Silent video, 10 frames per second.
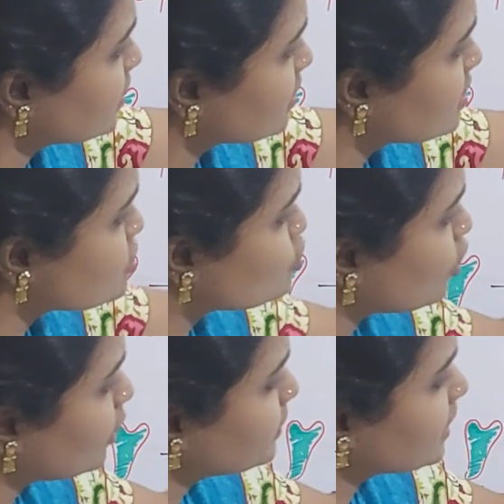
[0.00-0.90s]
is dropped
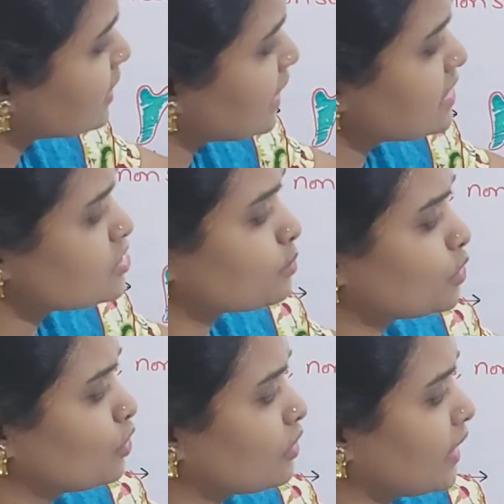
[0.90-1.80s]
in calcium
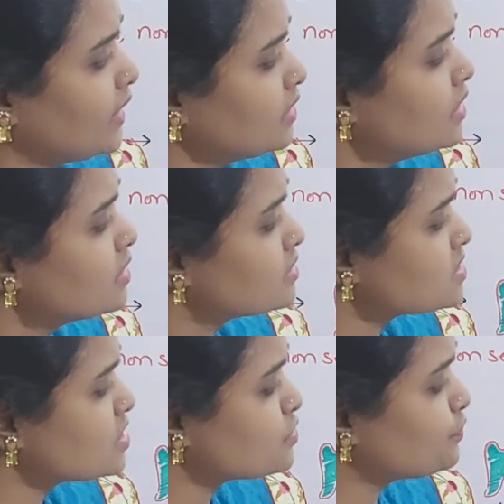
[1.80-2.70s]
chloride, this
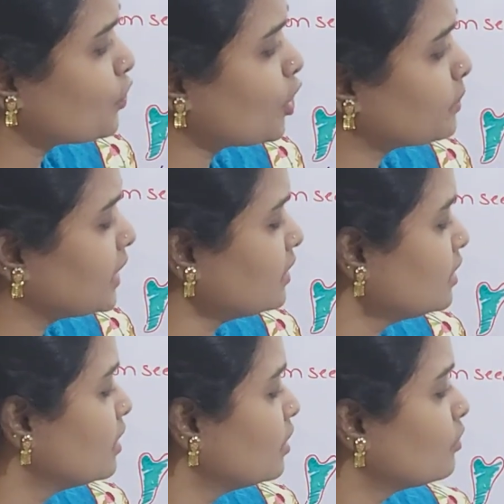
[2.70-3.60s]
is forming
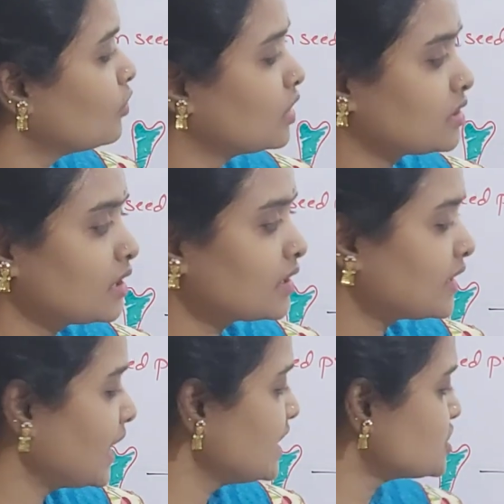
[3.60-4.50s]
what?
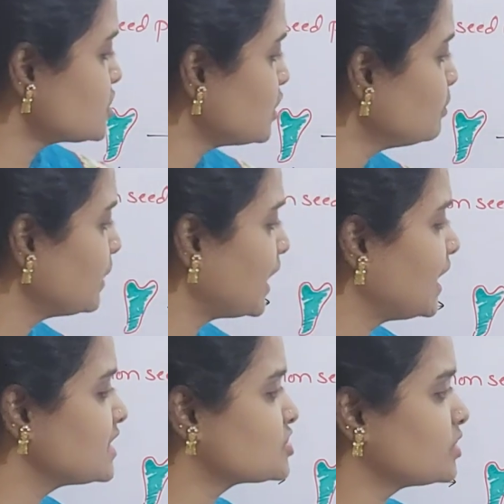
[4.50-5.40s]
Calcium
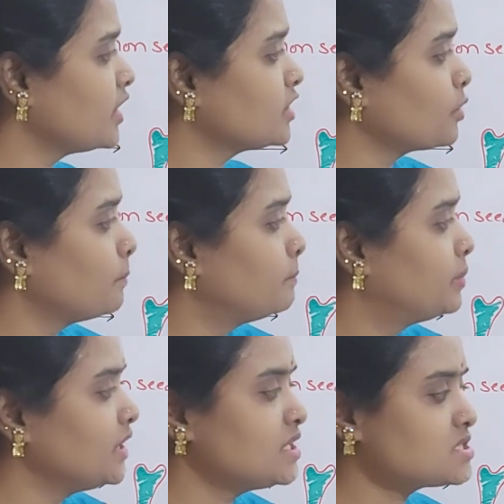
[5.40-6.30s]
alginate
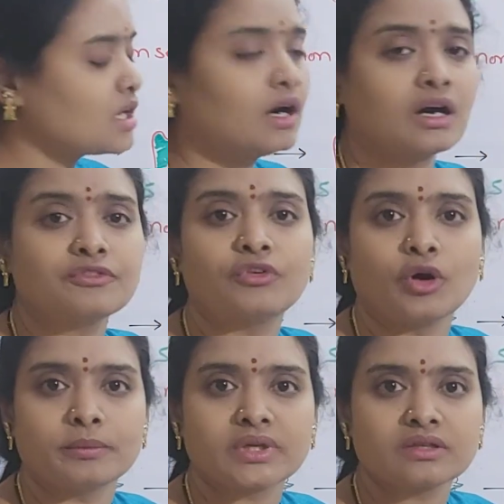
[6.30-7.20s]
beads are formed.
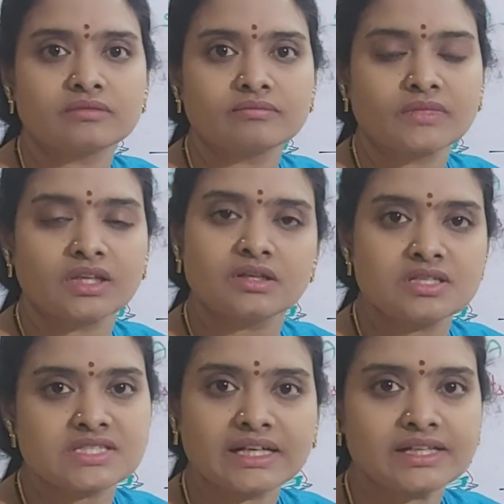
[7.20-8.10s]
Is
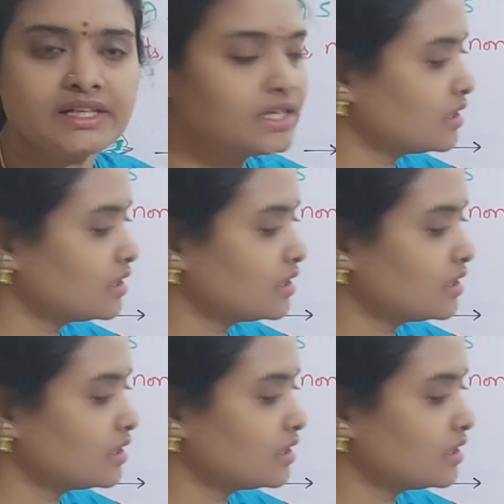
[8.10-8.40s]
that clear?